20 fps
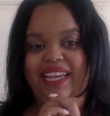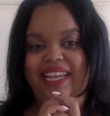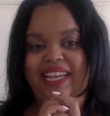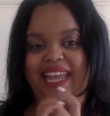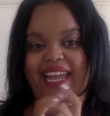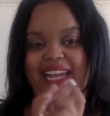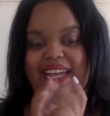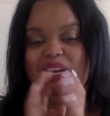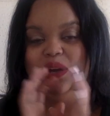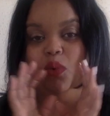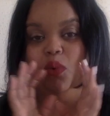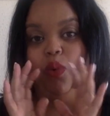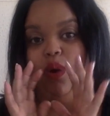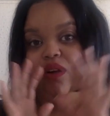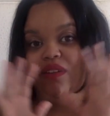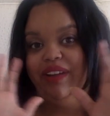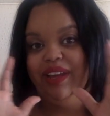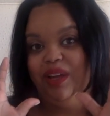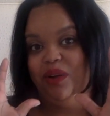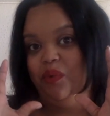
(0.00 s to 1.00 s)
like a
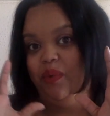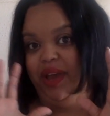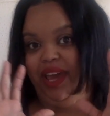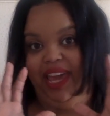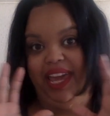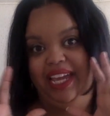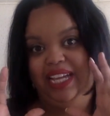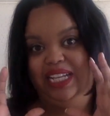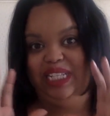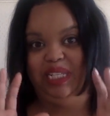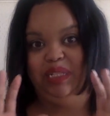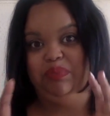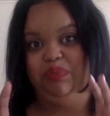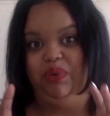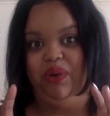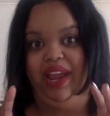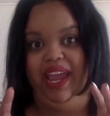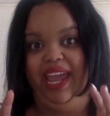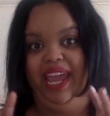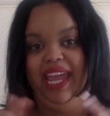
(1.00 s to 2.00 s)
Worry Away
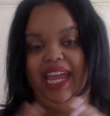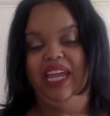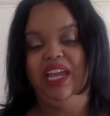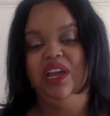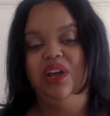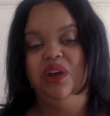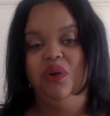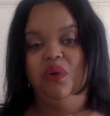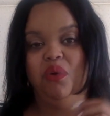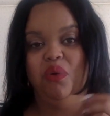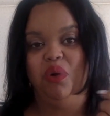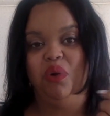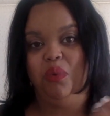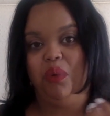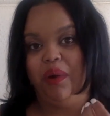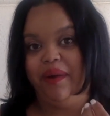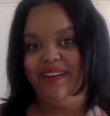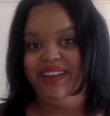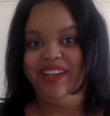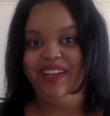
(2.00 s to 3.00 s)
spray or
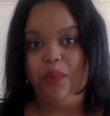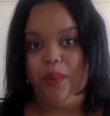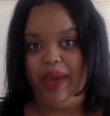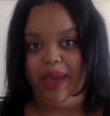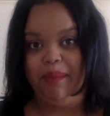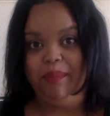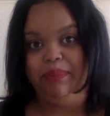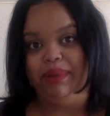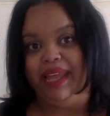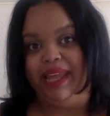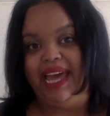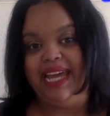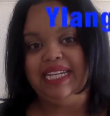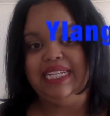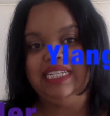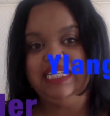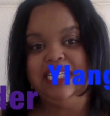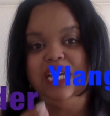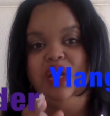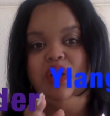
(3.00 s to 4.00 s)
Worry Away
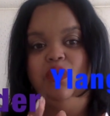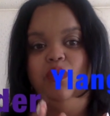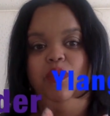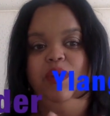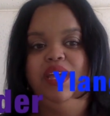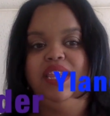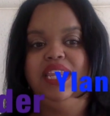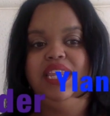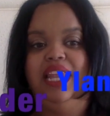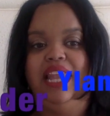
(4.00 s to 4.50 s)
blend with